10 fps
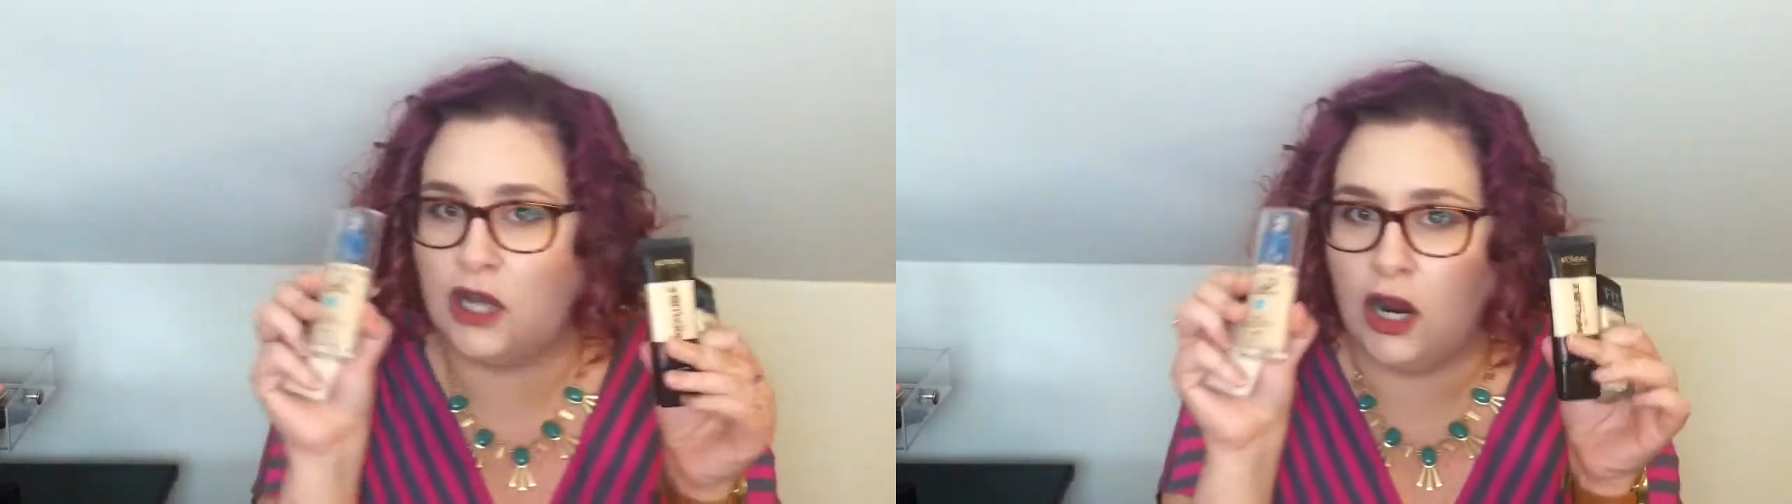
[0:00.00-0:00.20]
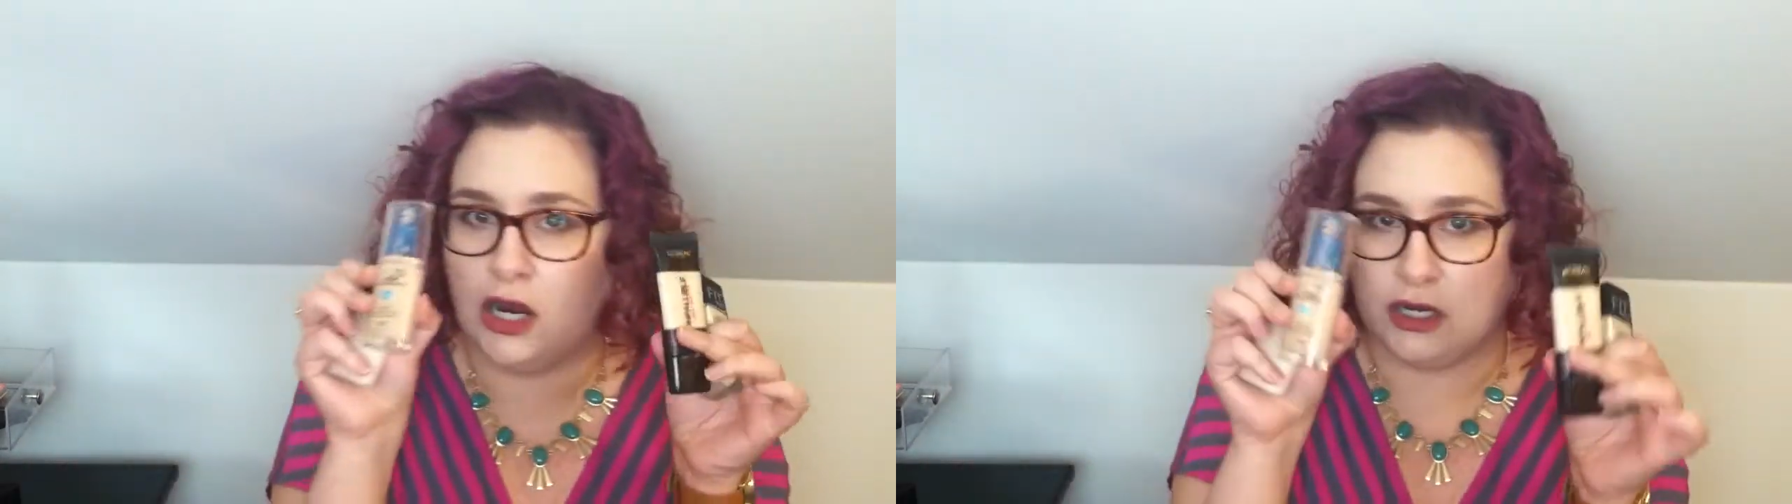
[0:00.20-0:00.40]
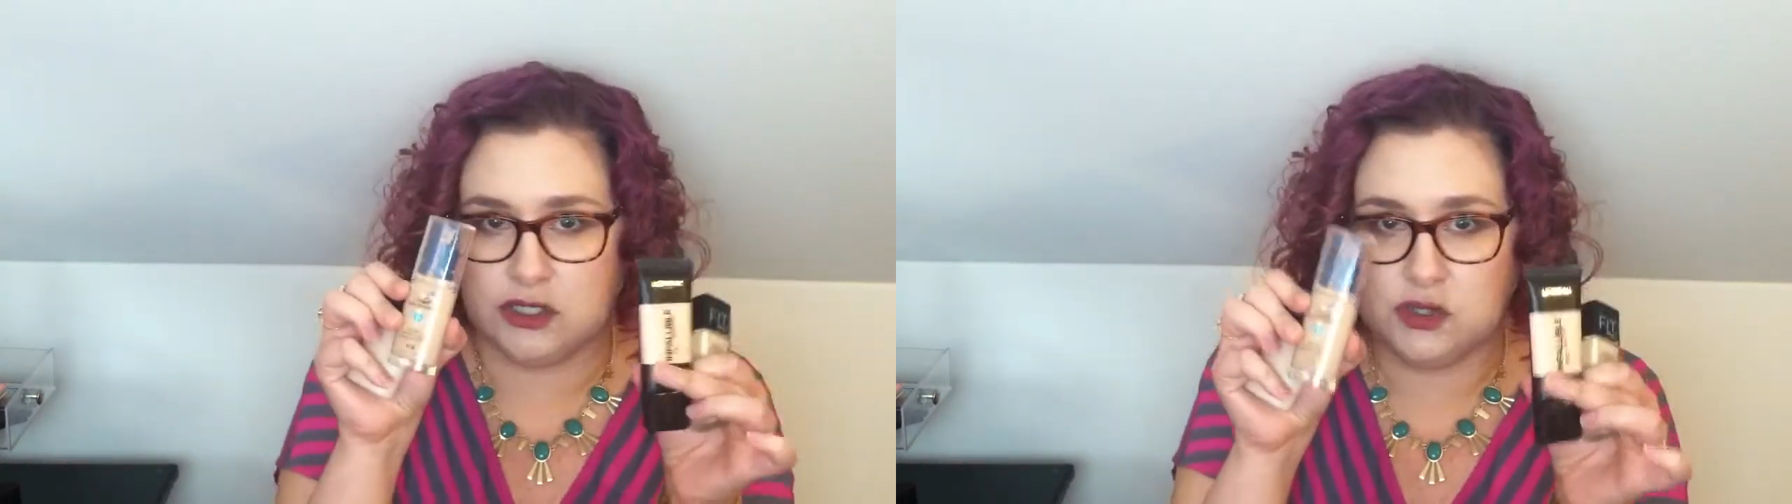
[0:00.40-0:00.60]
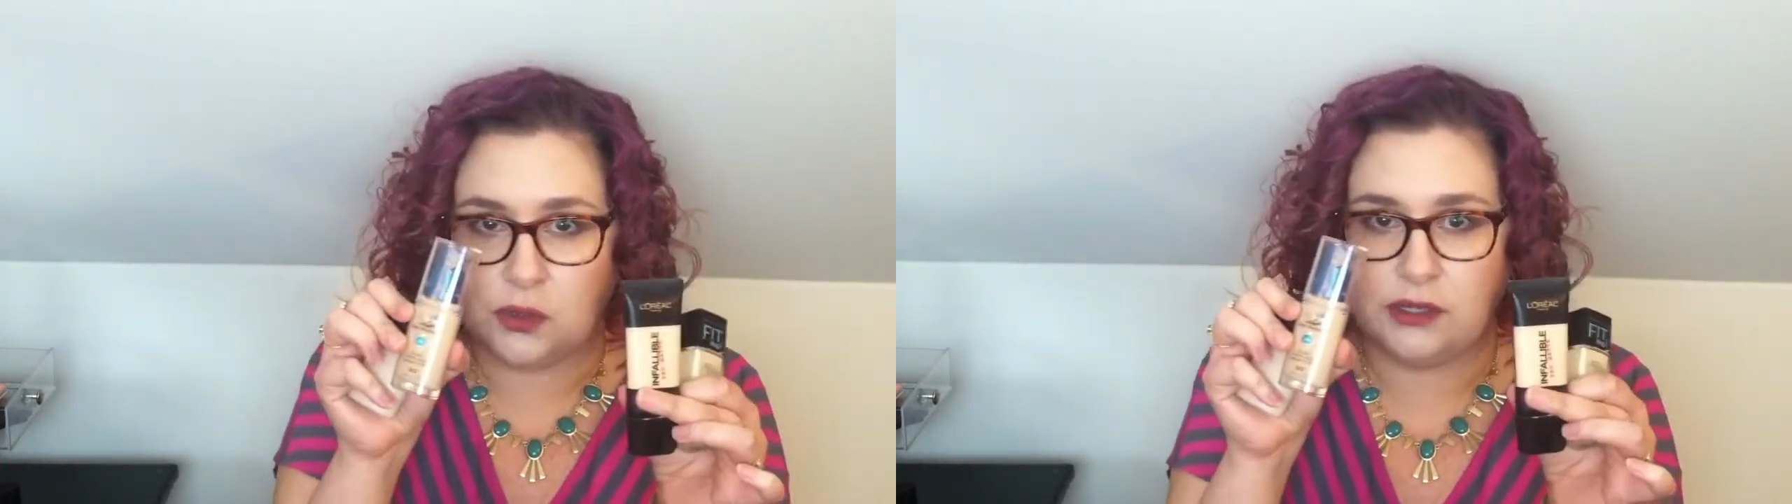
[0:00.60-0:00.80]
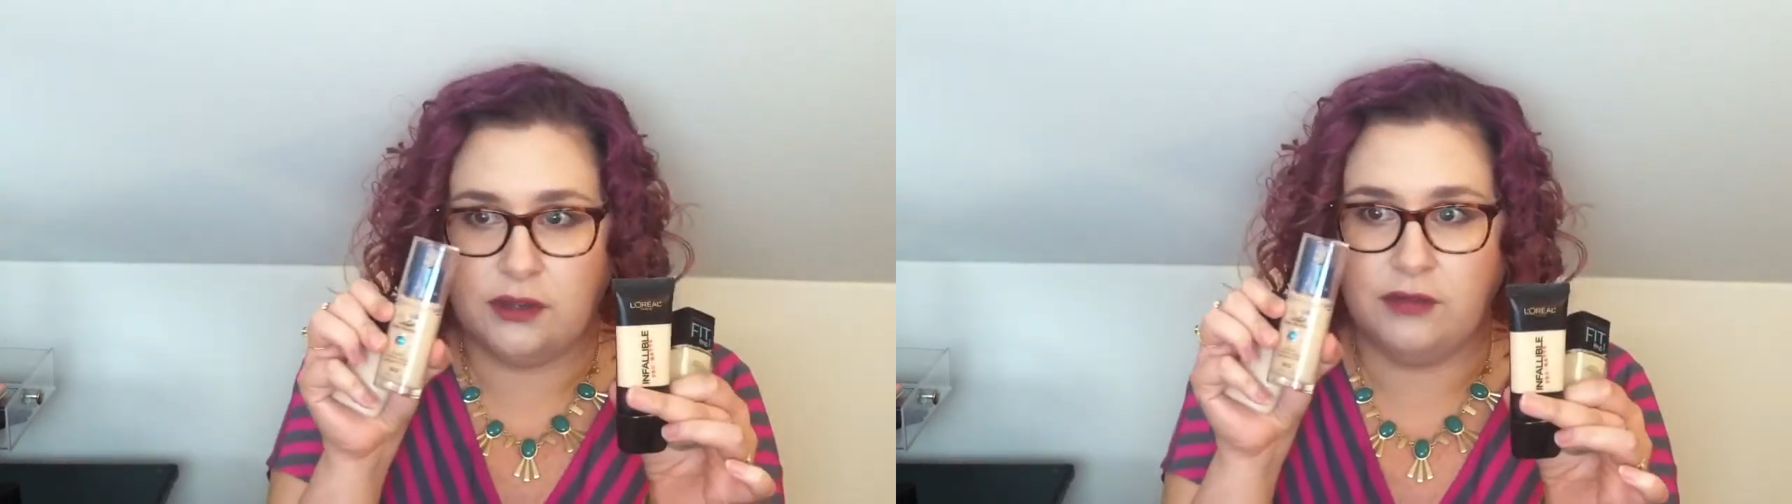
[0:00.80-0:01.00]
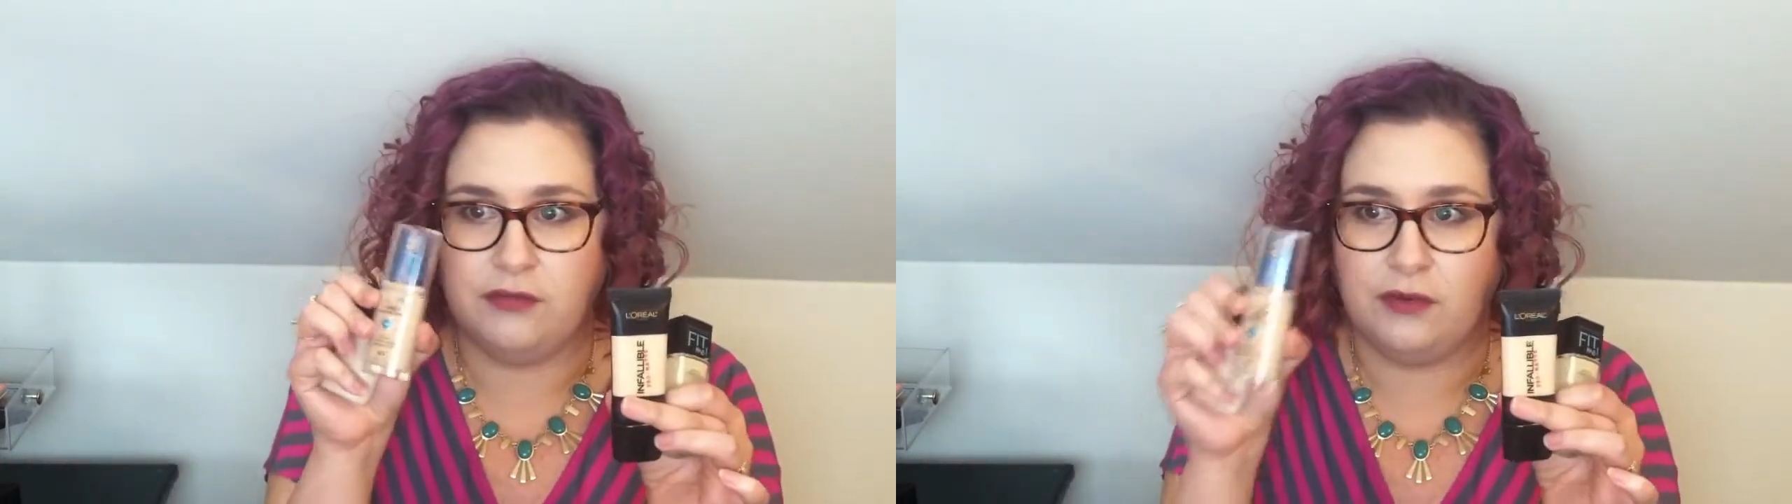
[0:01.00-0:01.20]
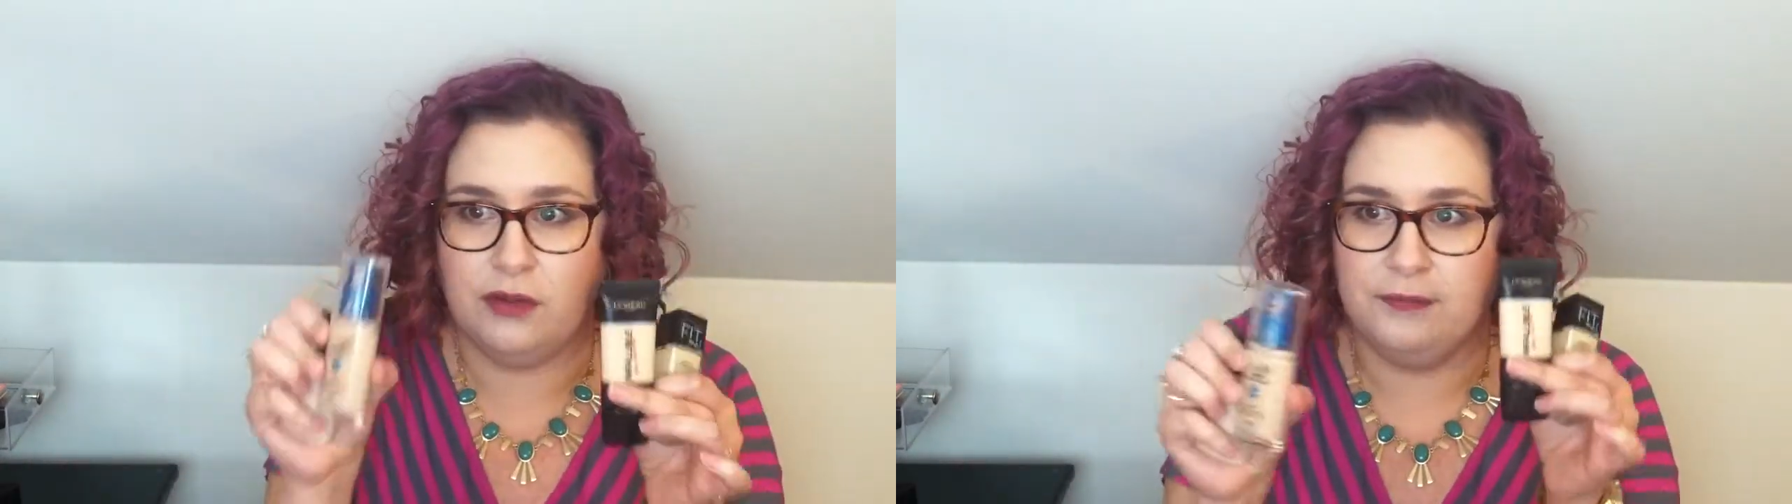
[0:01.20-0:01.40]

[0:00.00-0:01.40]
are sort of,